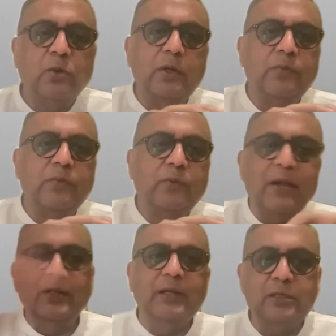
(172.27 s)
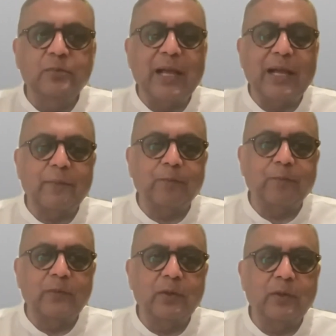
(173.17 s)
So if everything is
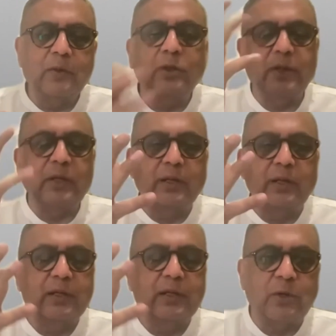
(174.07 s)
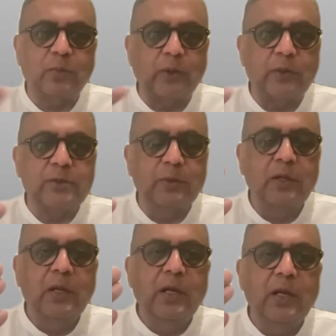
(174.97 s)
black, theoretically, it's not
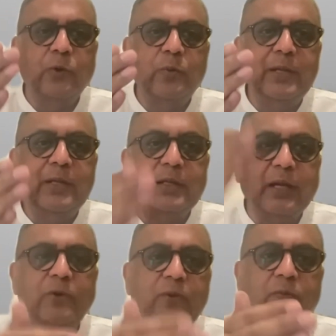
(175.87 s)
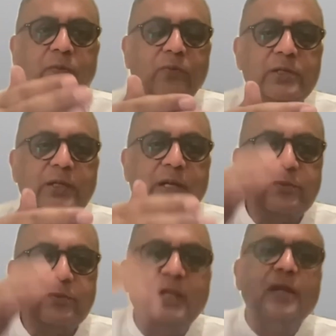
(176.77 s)
possible. It would mean that every
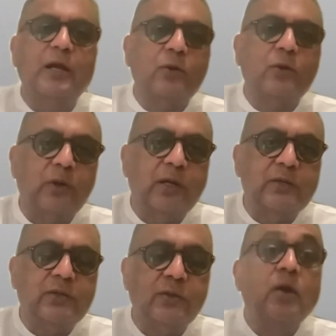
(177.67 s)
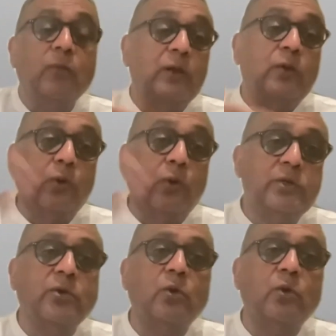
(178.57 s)
feature has very high correlation,
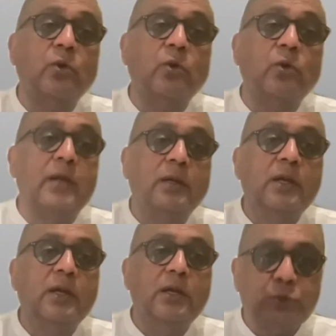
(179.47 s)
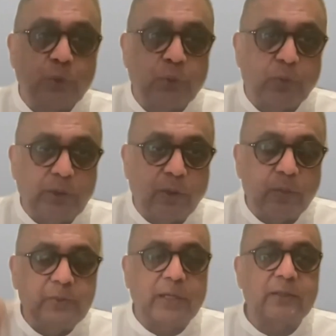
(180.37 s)
correlation of 1 to